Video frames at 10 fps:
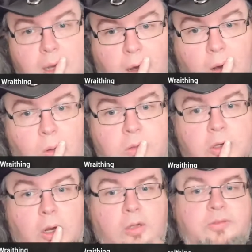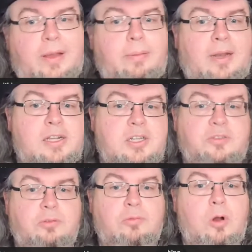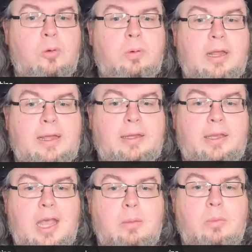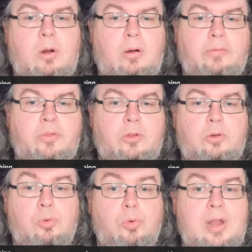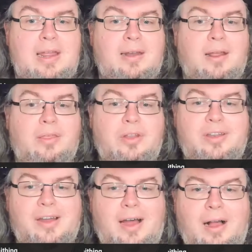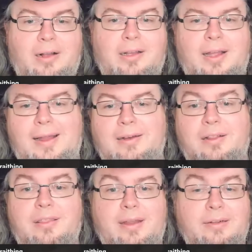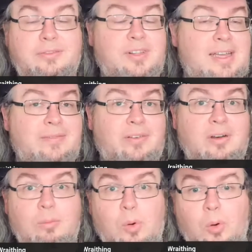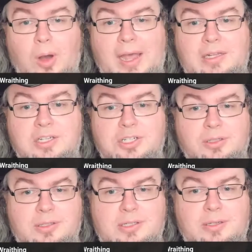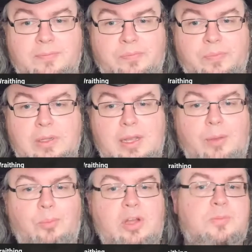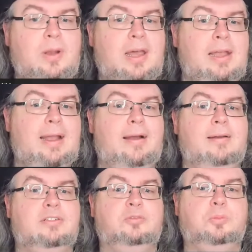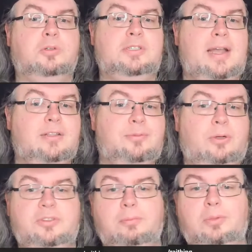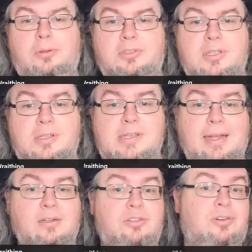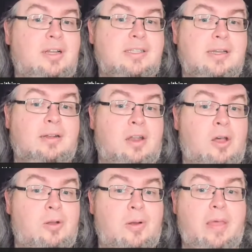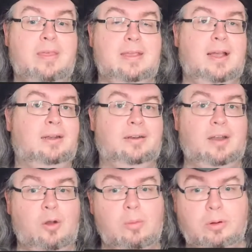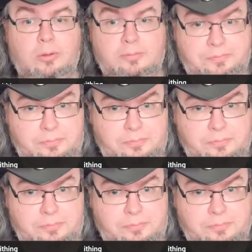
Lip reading: Old Gods of Appalachia is a role-playing game of the green, the dark, and things even more ancient, in which player characters protect what's important and try to know the unknowable.